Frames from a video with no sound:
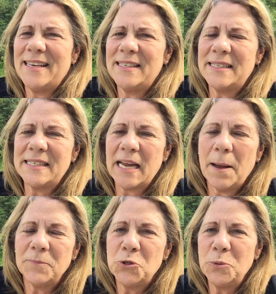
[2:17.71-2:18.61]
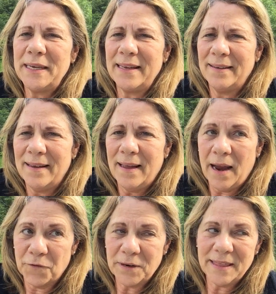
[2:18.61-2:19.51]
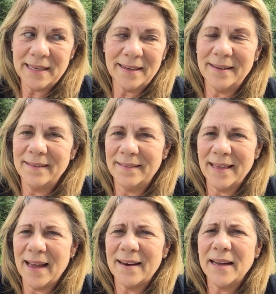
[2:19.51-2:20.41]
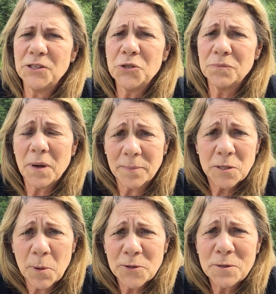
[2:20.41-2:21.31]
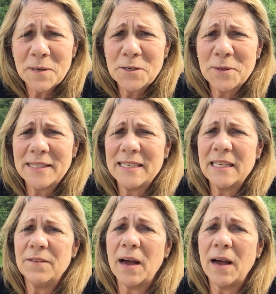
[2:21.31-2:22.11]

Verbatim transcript: I didn't stop doing everything that I do, I'm supposed to be doing to live.